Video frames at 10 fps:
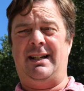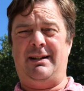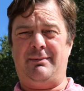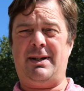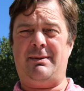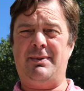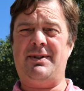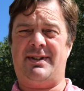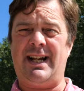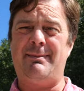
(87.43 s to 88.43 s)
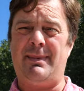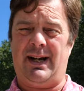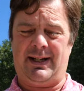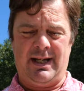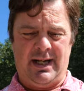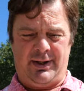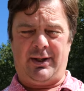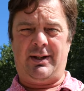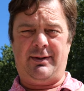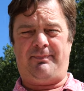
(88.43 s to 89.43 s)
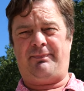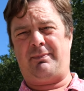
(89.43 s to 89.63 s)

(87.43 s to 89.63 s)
It was Denmark. The